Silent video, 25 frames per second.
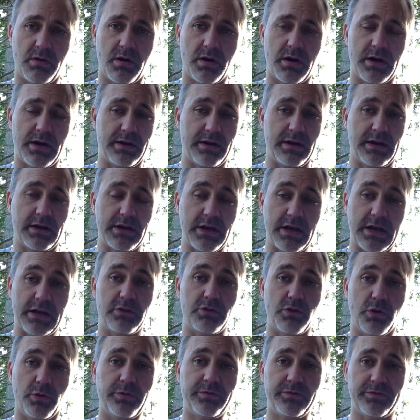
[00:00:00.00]
a
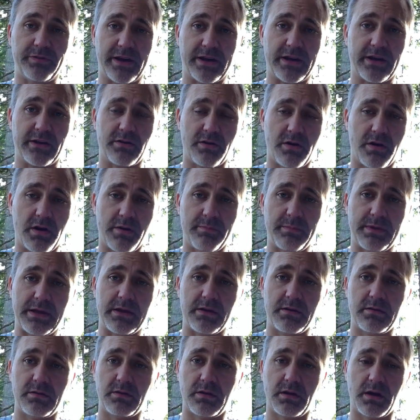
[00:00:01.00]
go second army
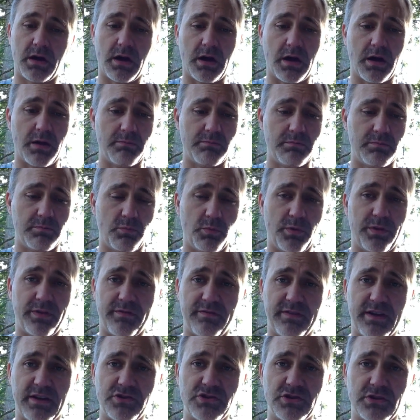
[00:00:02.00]
with a
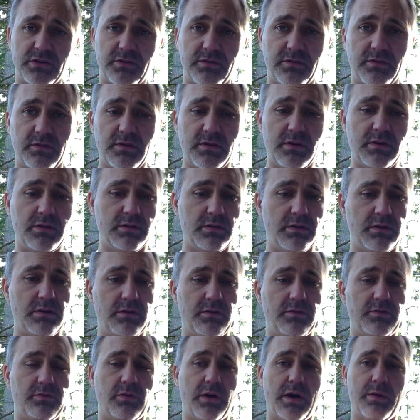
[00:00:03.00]
vengeance.
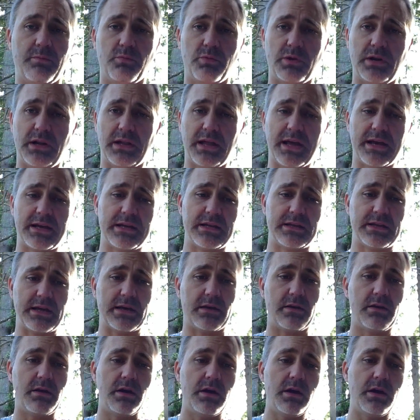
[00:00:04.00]
So I'm really liking that.